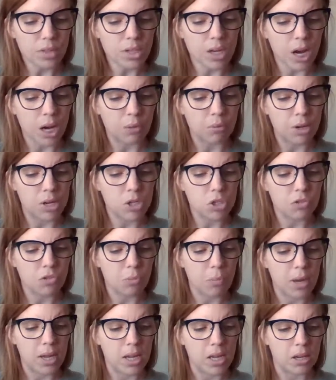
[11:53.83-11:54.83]
I reached for
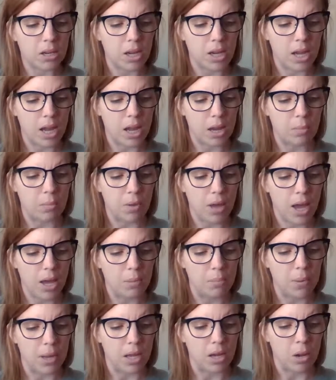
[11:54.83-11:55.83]
my hearing aid
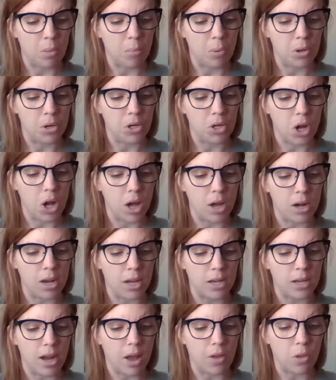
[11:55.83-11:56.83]
headband and put it on,
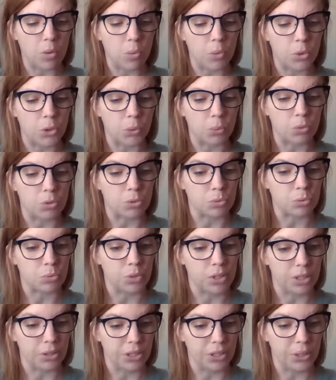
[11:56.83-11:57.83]
and now the world was
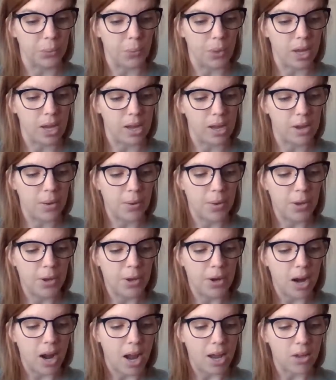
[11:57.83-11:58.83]
really awake.
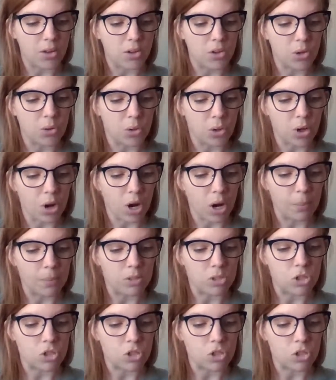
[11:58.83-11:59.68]
I could hear the garbage